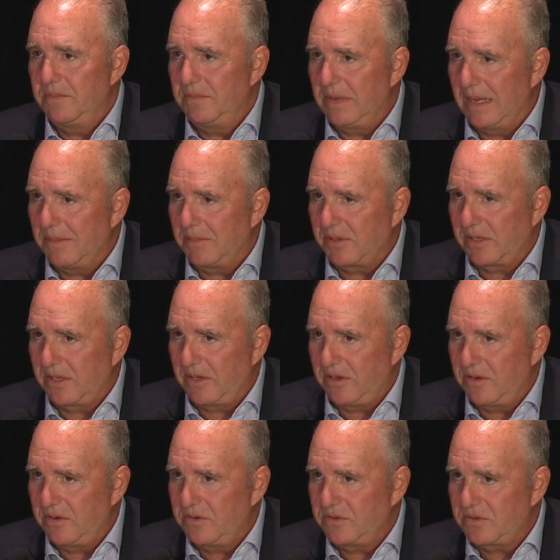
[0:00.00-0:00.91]
be able to
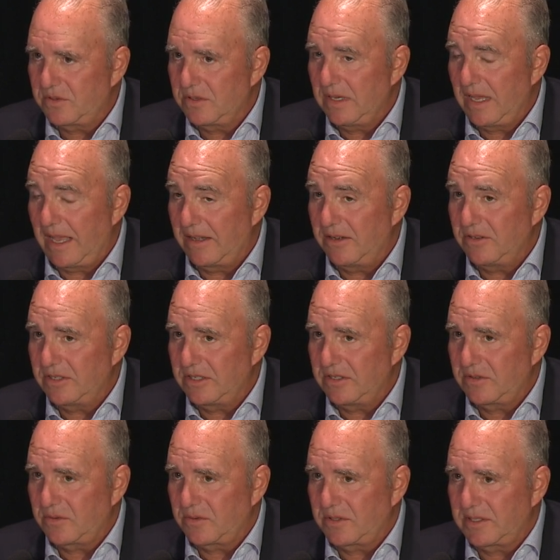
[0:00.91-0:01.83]
use
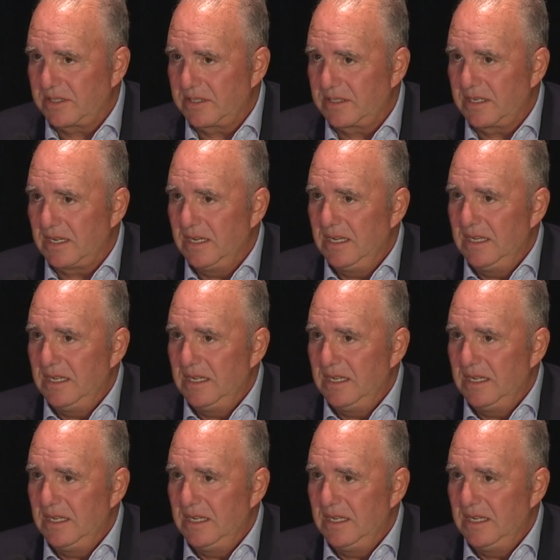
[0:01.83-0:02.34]
energy sources